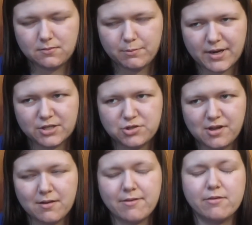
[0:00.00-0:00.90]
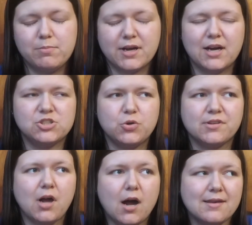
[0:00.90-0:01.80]
Because she was
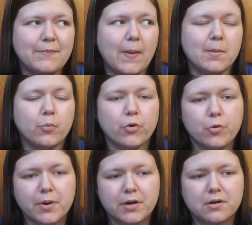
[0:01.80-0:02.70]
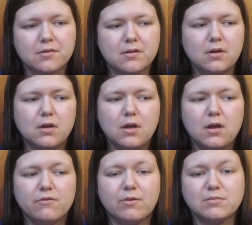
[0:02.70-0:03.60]
talking about them rumors
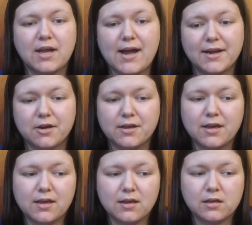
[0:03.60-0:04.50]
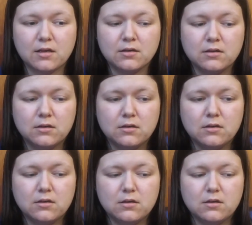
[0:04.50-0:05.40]
from Tiger King.
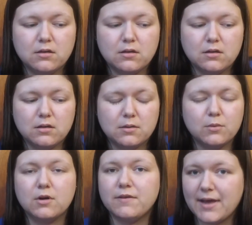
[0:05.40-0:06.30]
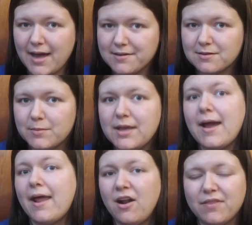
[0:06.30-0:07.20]
Well, if you ask me,
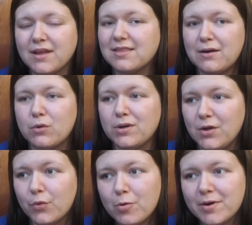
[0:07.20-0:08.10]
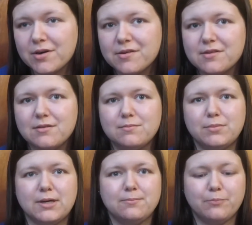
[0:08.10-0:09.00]
I don't think they were really rumors,
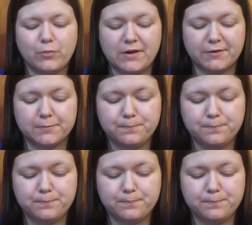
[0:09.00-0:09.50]
but whatever.